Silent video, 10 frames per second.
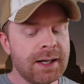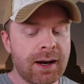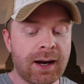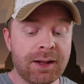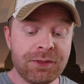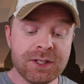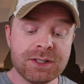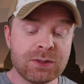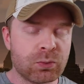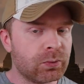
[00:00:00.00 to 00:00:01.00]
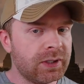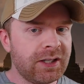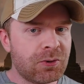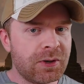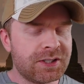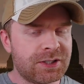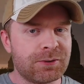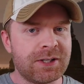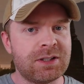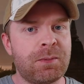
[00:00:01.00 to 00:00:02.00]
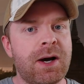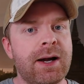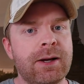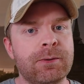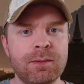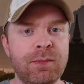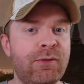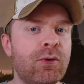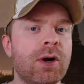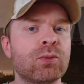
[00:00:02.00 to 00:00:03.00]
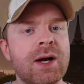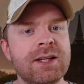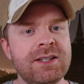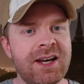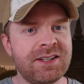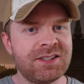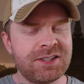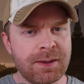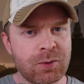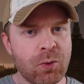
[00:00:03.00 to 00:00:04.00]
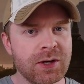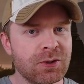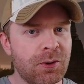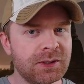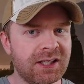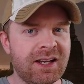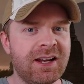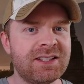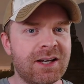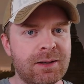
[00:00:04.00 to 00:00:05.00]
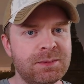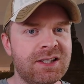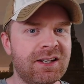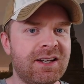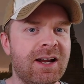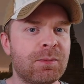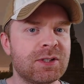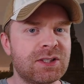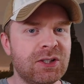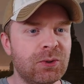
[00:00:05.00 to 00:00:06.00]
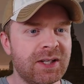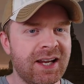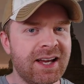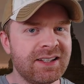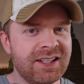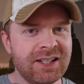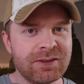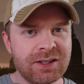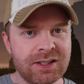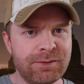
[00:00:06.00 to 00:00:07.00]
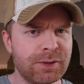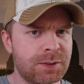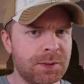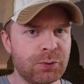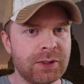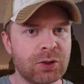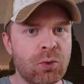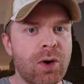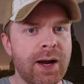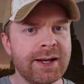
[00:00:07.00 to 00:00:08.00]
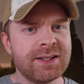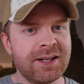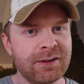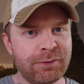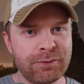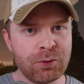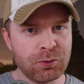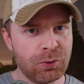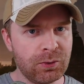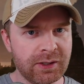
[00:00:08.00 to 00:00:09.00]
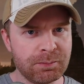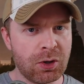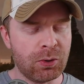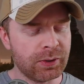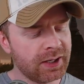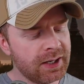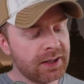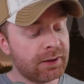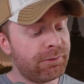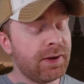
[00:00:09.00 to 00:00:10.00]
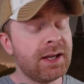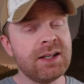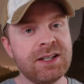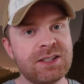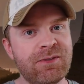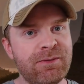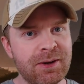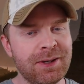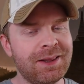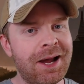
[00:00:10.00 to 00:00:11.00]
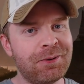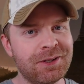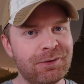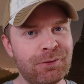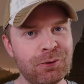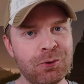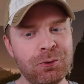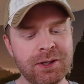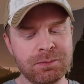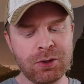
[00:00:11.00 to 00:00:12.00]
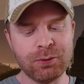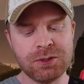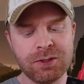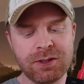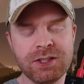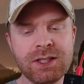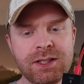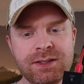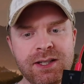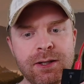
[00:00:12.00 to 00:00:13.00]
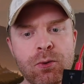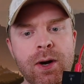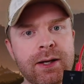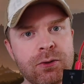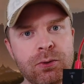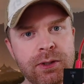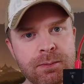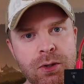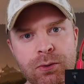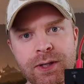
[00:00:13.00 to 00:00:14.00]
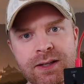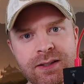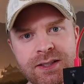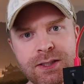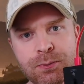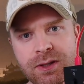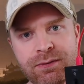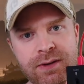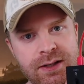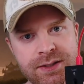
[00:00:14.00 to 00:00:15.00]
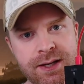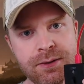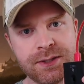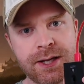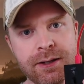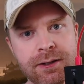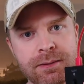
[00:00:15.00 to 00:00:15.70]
Uh, this is really going to stress the Pi out. Before I run the tests, I'm going to hold the case up to the camera so you can hear the difference between the quiet and the full cooling mode. The fan is very loud in the full cooling mode, so this is the quiet cooling mode and this is what the fan sounds like